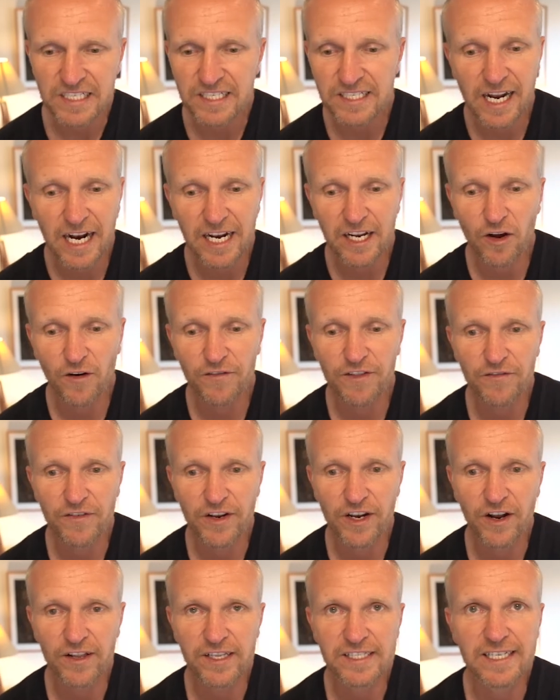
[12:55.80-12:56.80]
starting off the
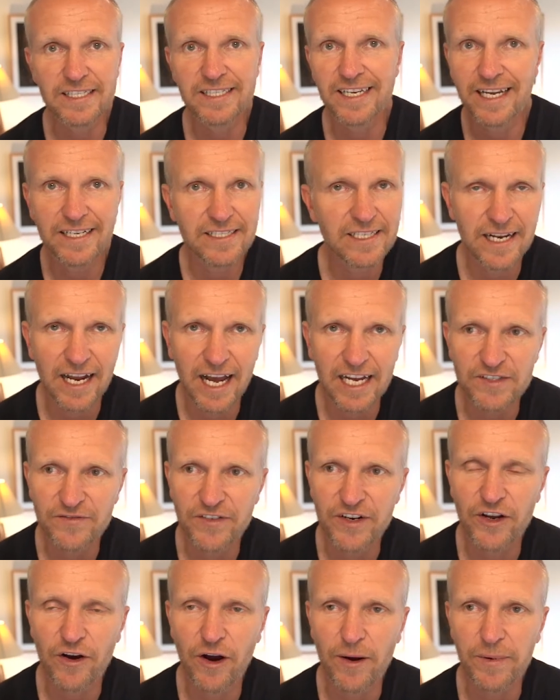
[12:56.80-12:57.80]
video, this is in today's
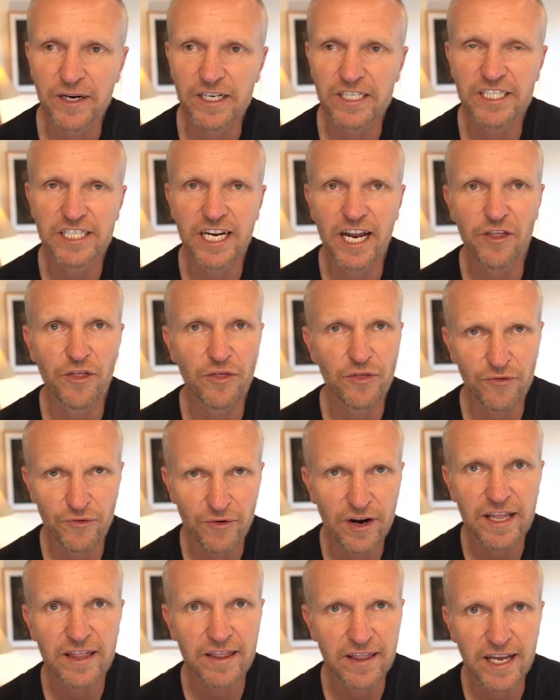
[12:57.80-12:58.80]
video, I'm going to share
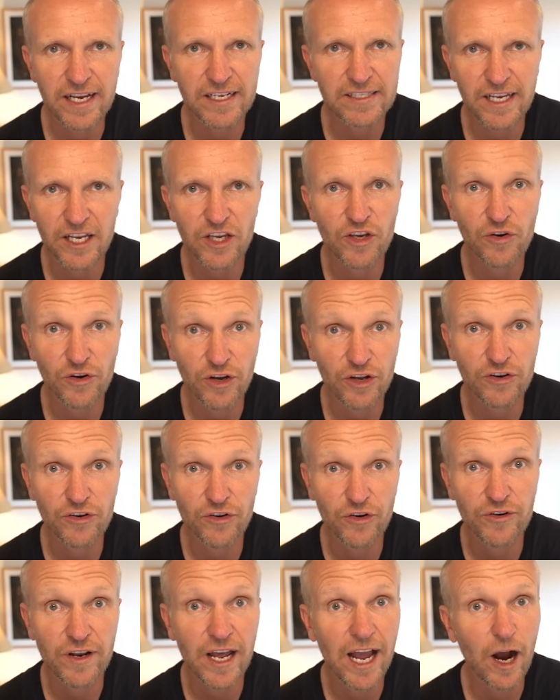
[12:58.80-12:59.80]
three things that you can
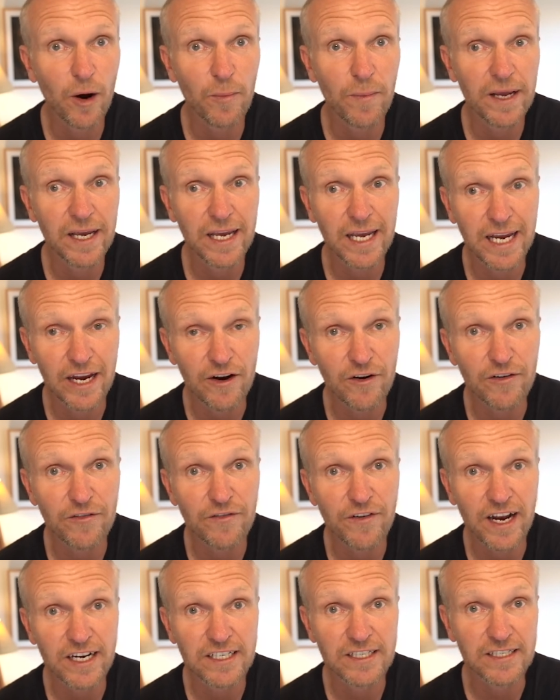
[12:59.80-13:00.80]
do to help ear
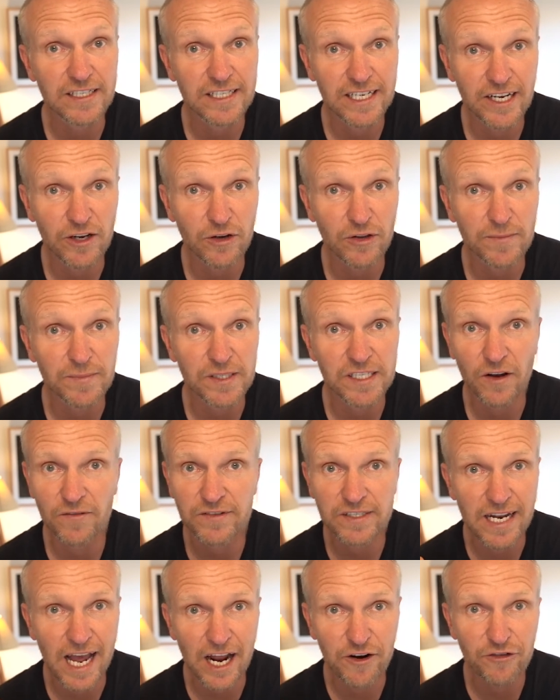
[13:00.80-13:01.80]
infections heal
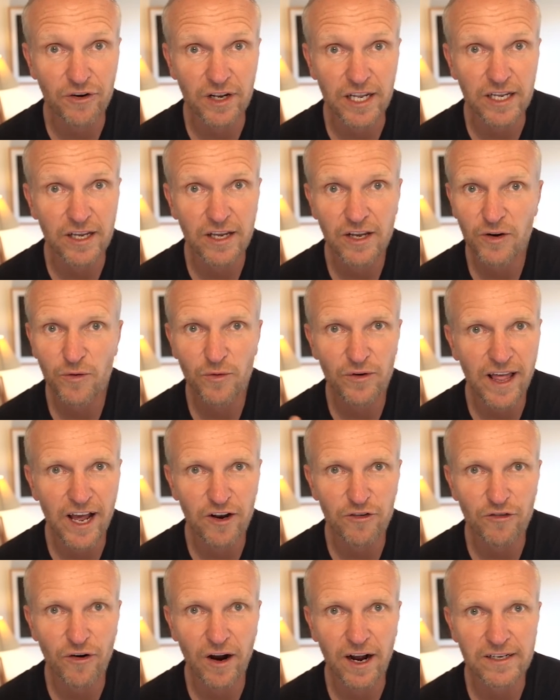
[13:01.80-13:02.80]
themselves naturally
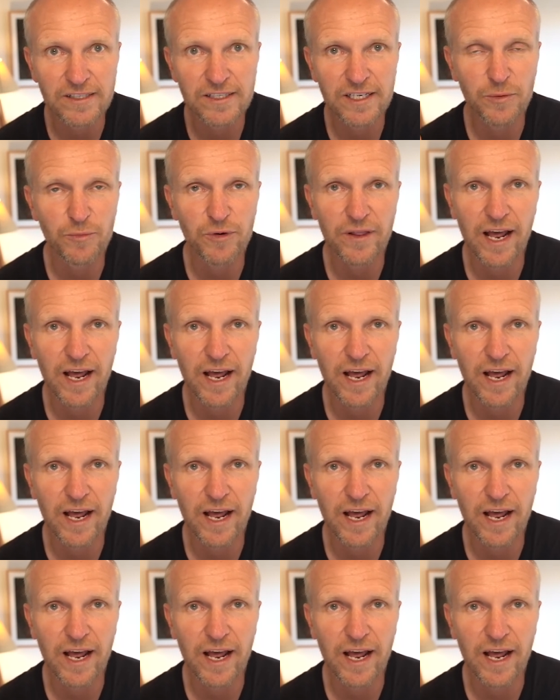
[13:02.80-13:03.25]
without drugs and